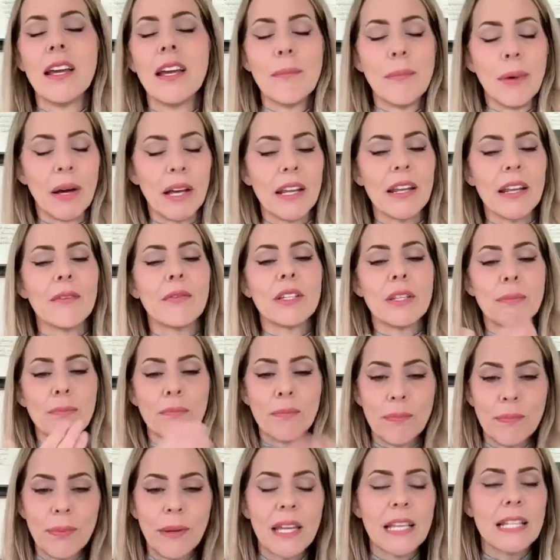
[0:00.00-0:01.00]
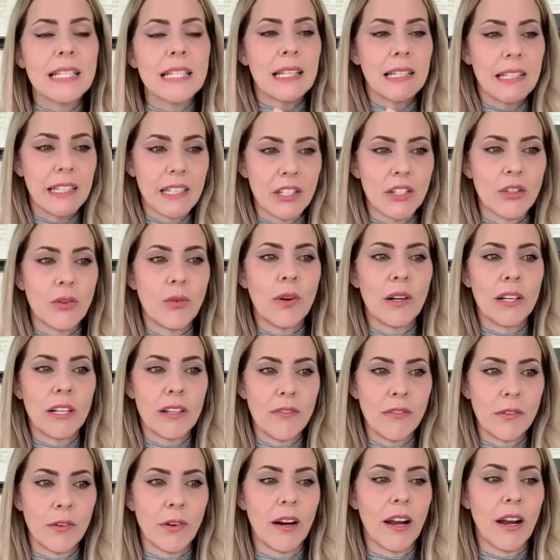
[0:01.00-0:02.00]
but it was basically a
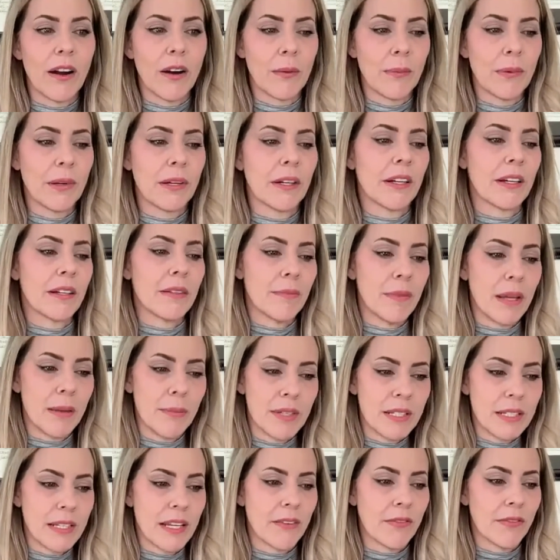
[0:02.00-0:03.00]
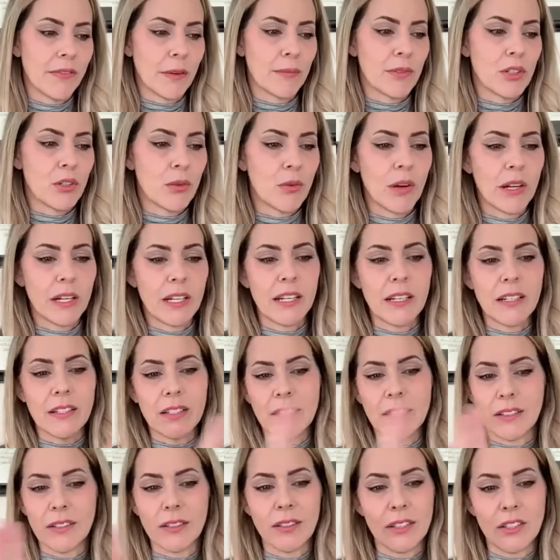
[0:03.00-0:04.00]
24-hour period, maybe say from 20
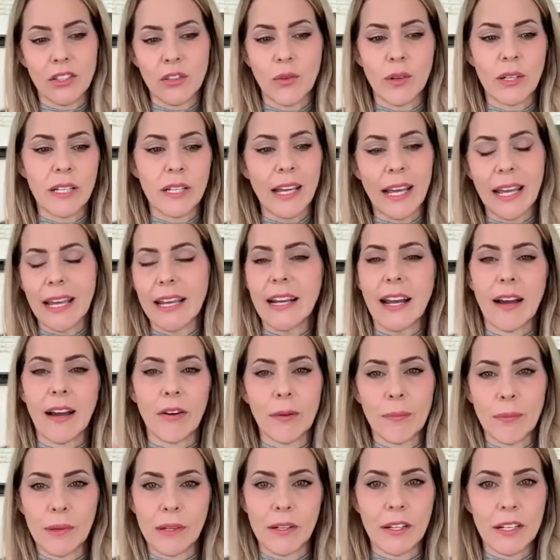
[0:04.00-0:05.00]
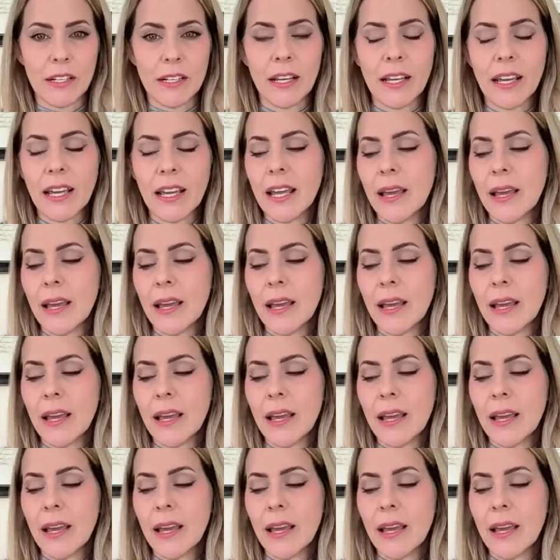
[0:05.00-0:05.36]
to a 28-hour period.